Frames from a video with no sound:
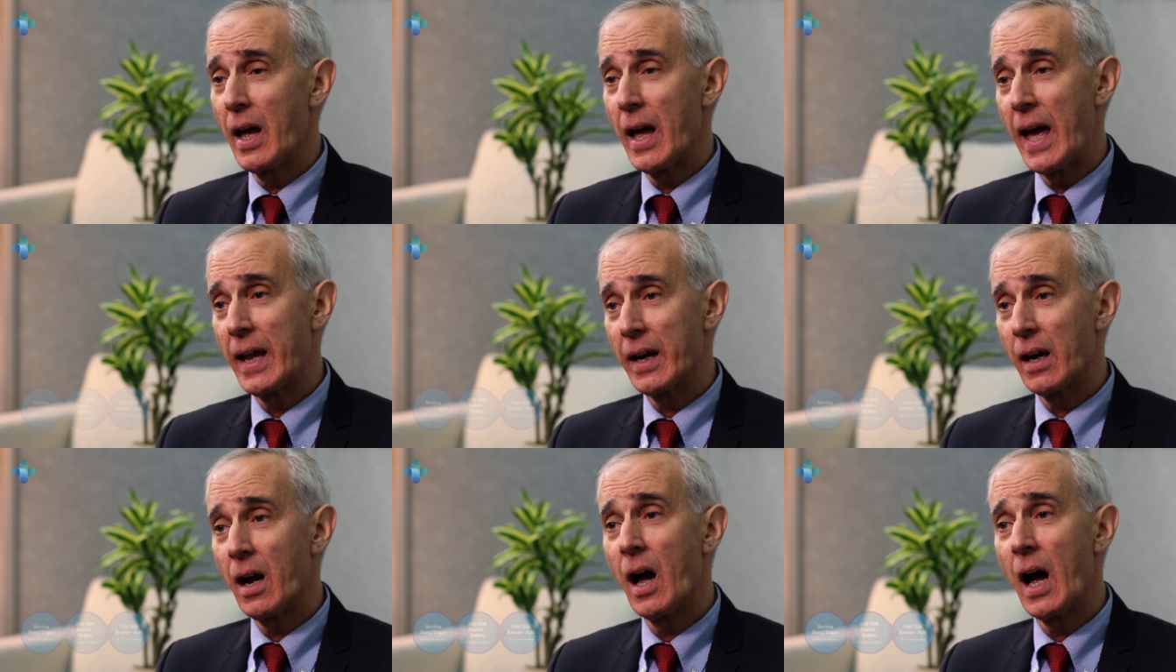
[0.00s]

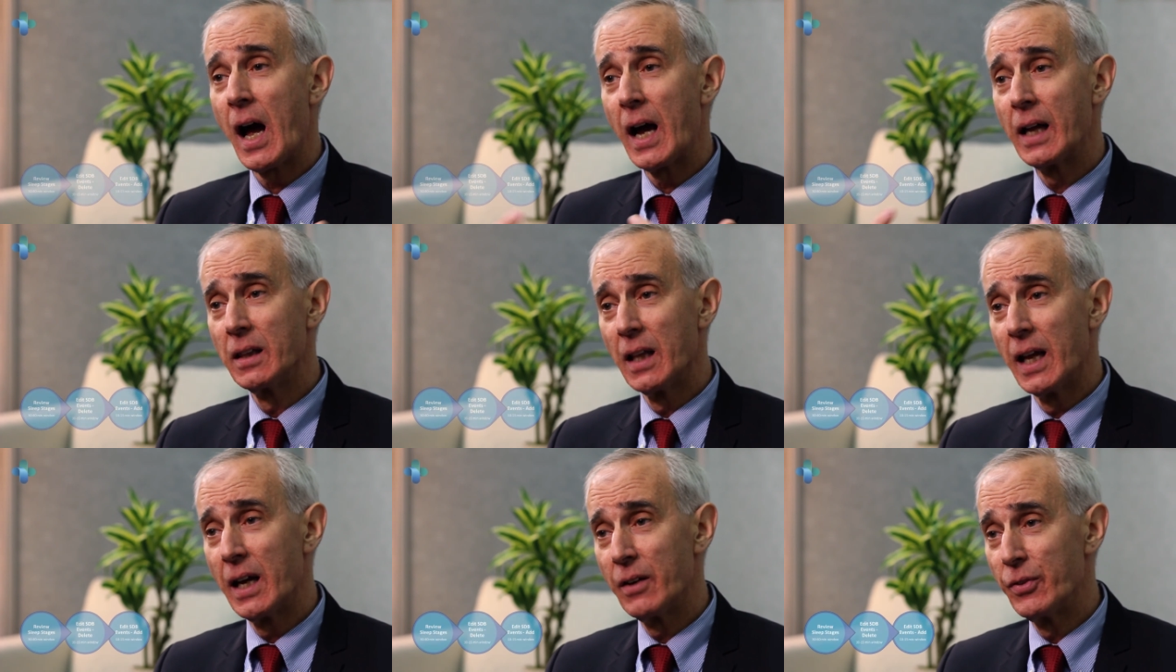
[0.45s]
At a
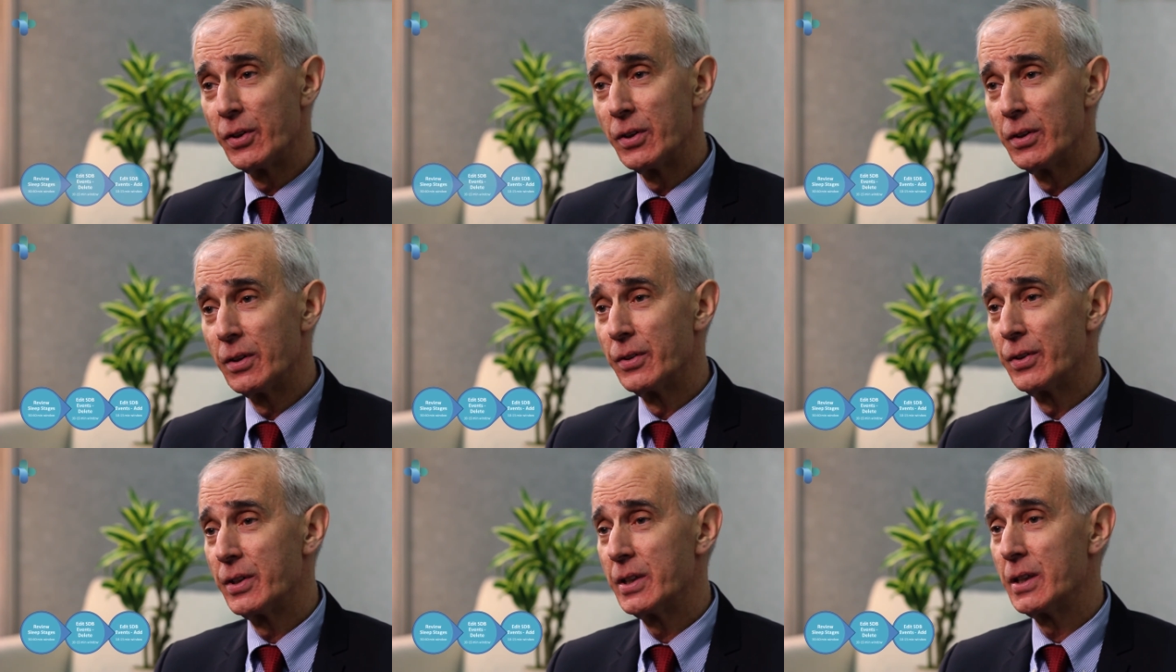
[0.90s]
high
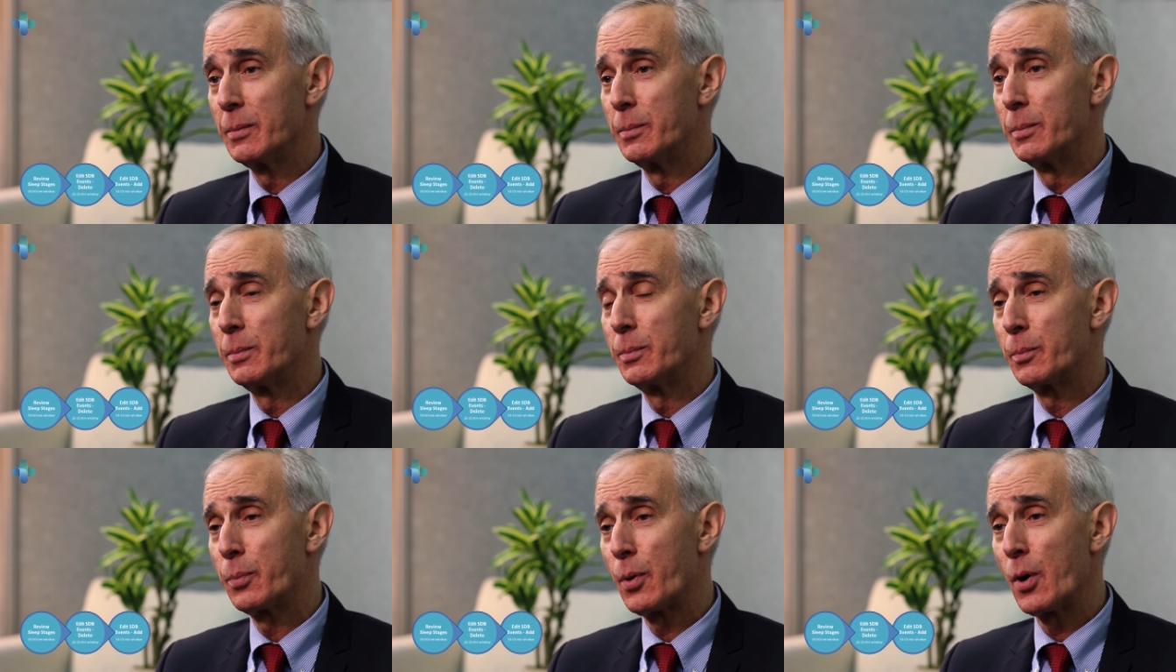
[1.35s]
level, the
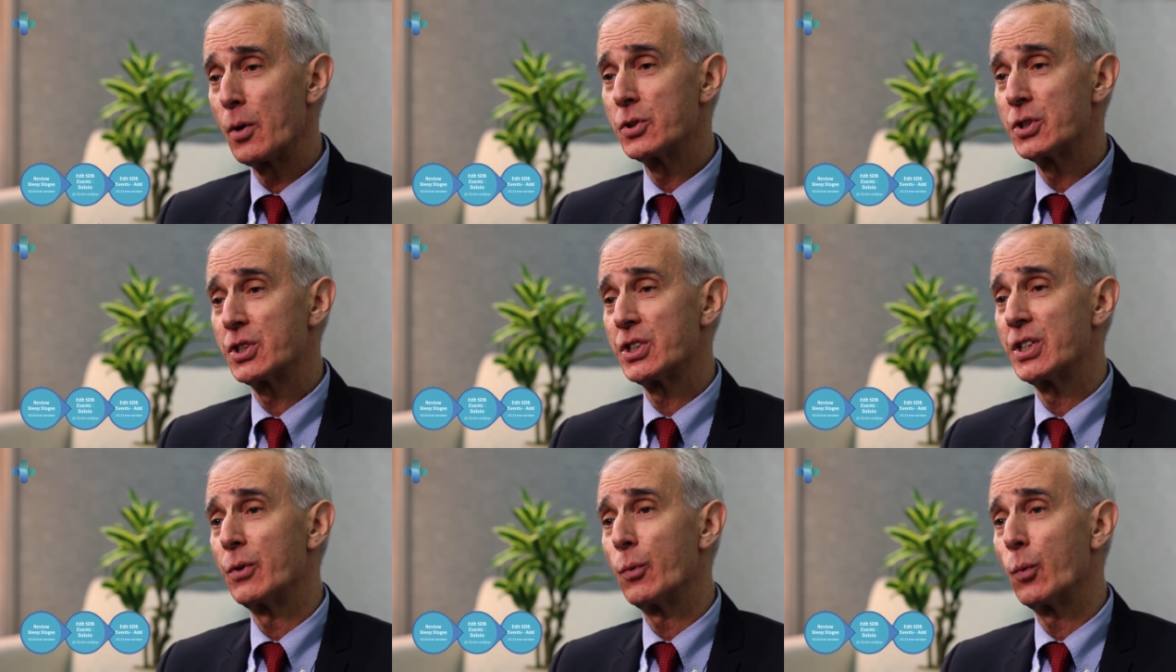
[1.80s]

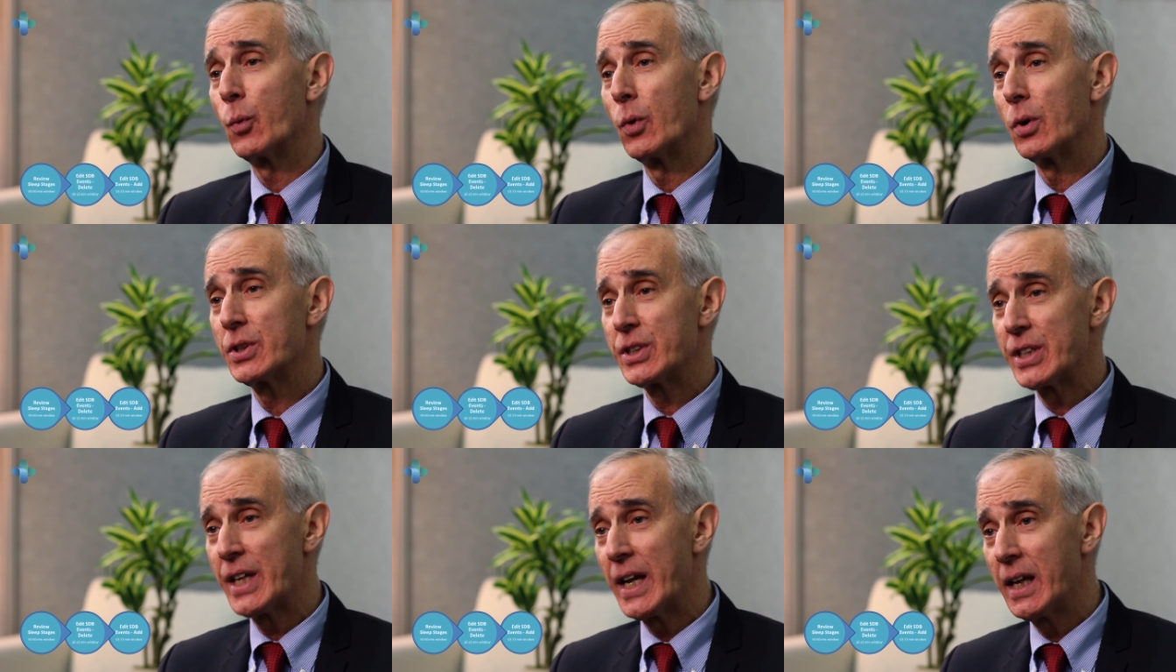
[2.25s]
approach that
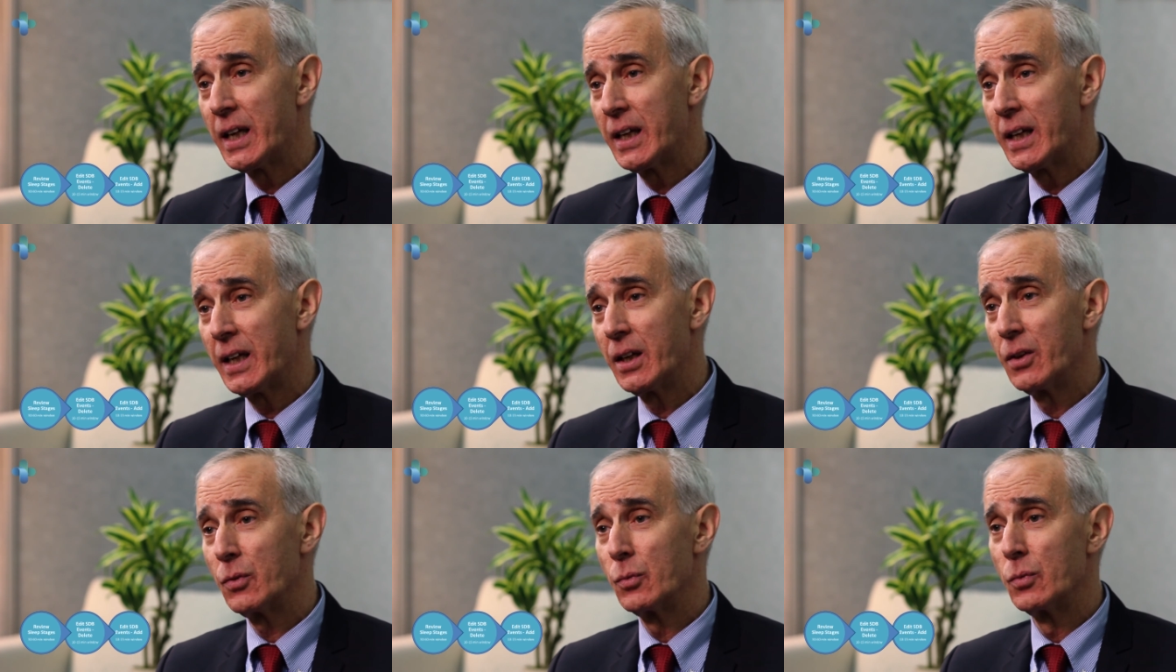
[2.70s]
we're
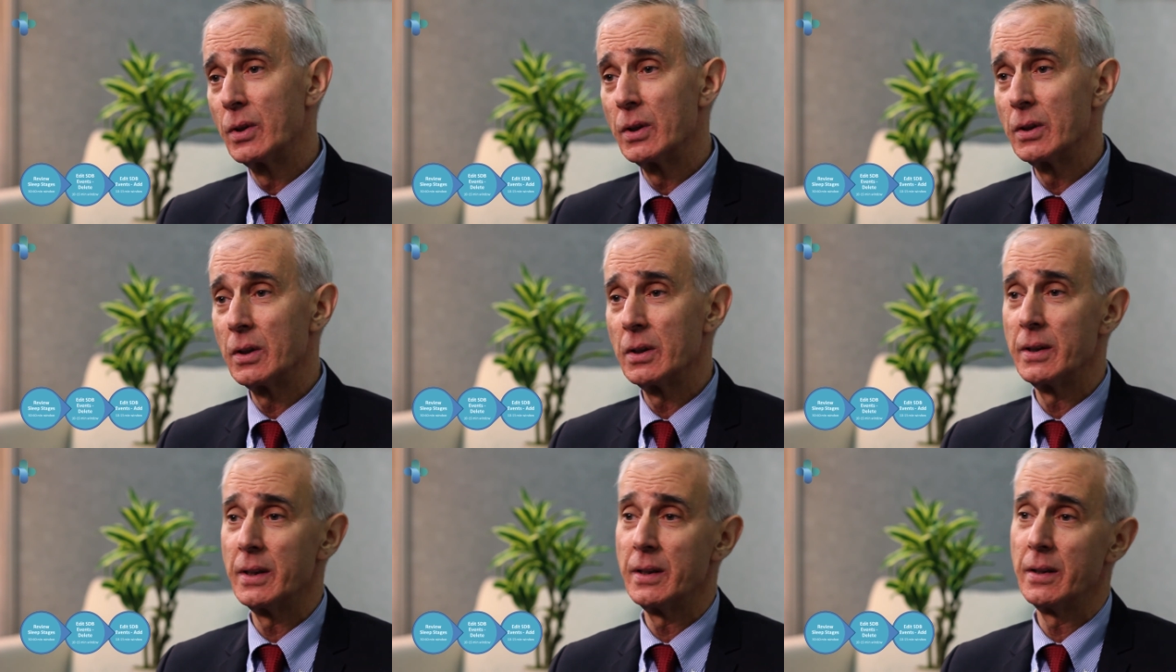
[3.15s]
taking
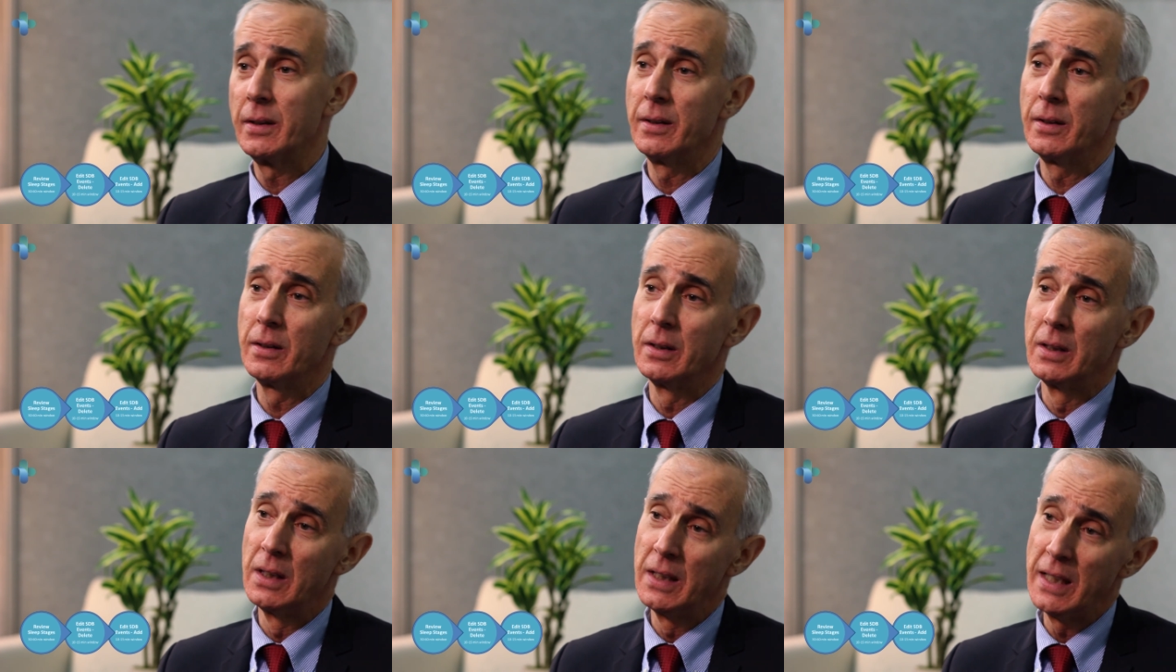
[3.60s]
really
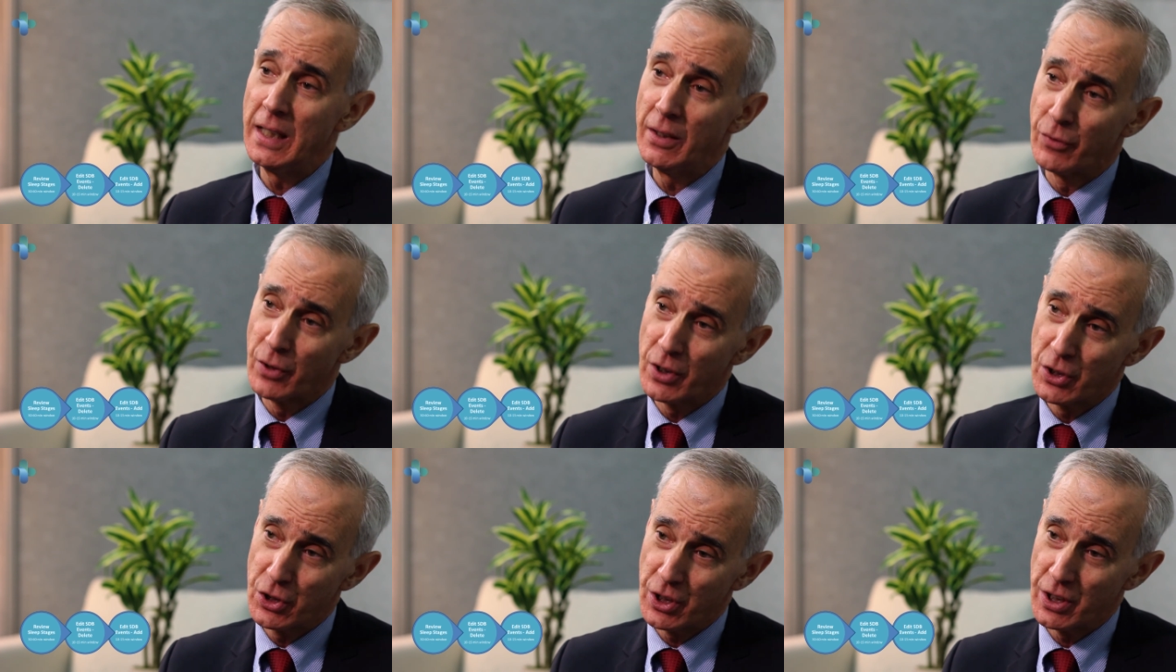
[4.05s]

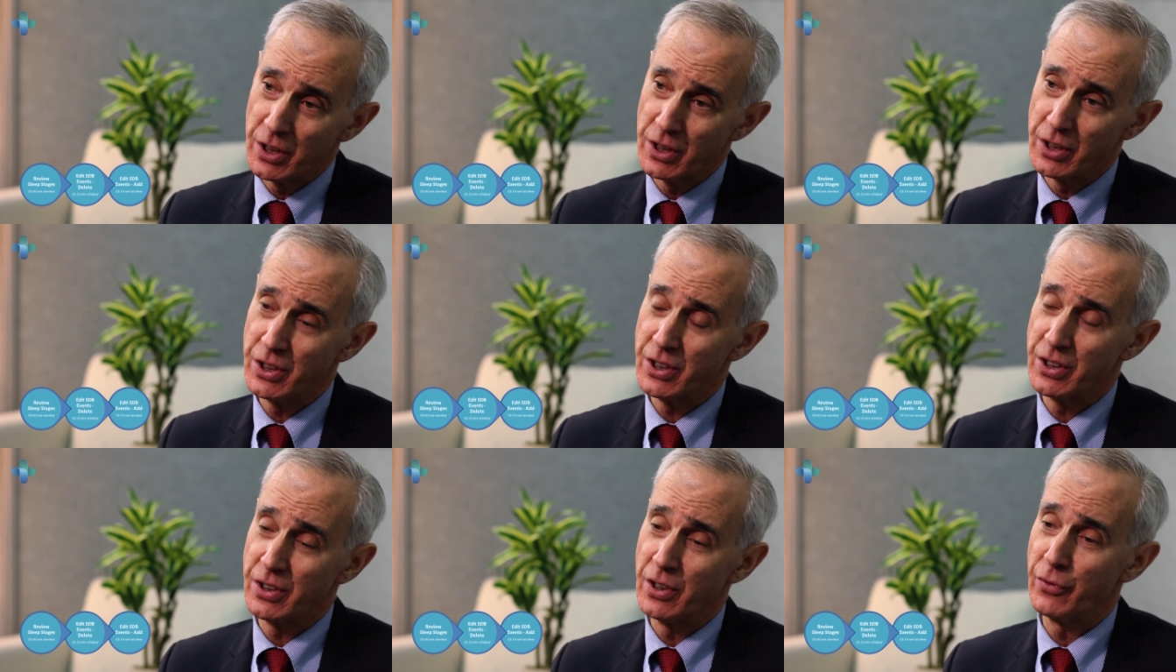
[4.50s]

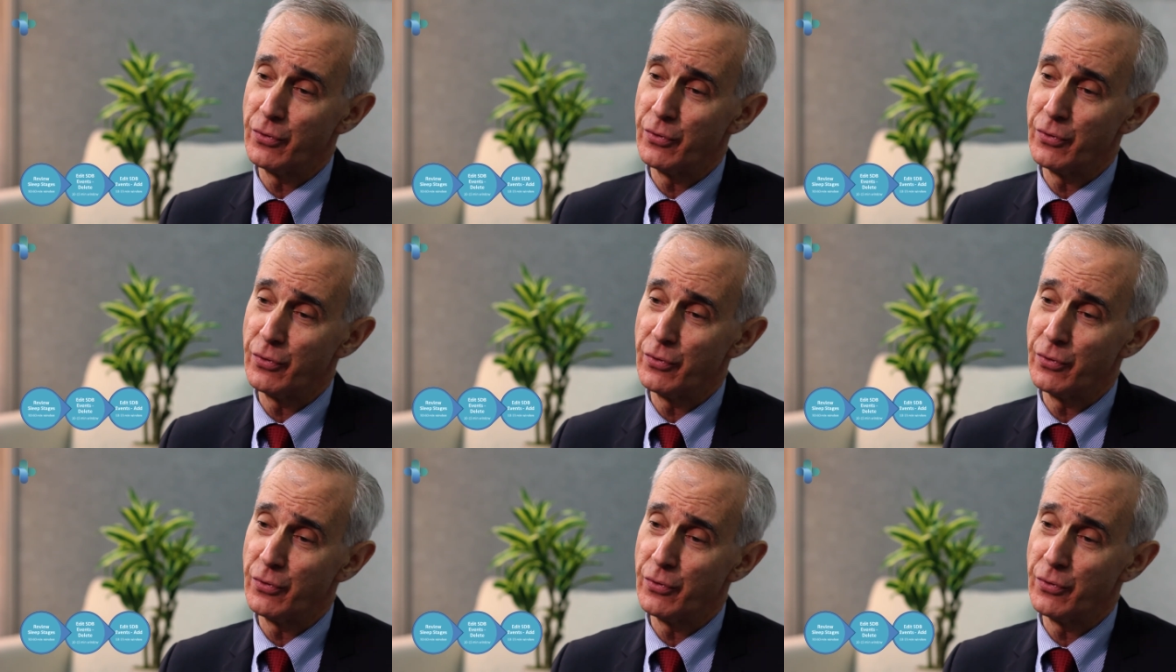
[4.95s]
leverages